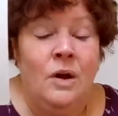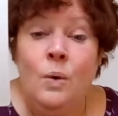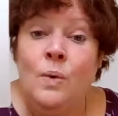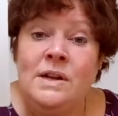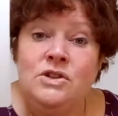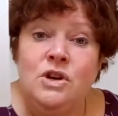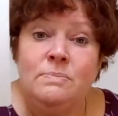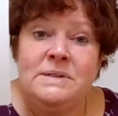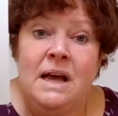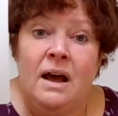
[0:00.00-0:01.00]
What
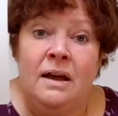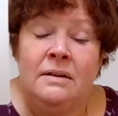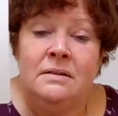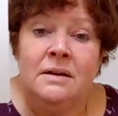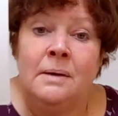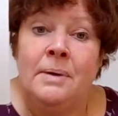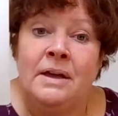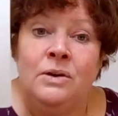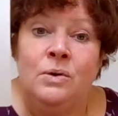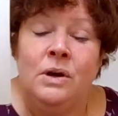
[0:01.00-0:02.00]
jumps high? I
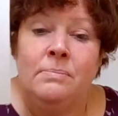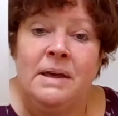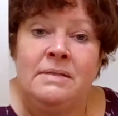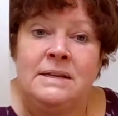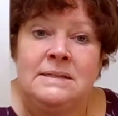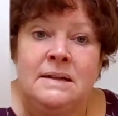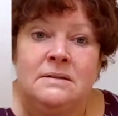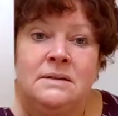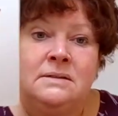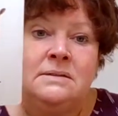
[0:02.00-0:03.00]
bet you can make the
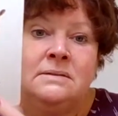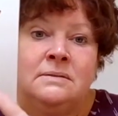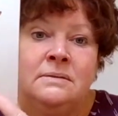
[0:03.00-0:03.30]
sentence.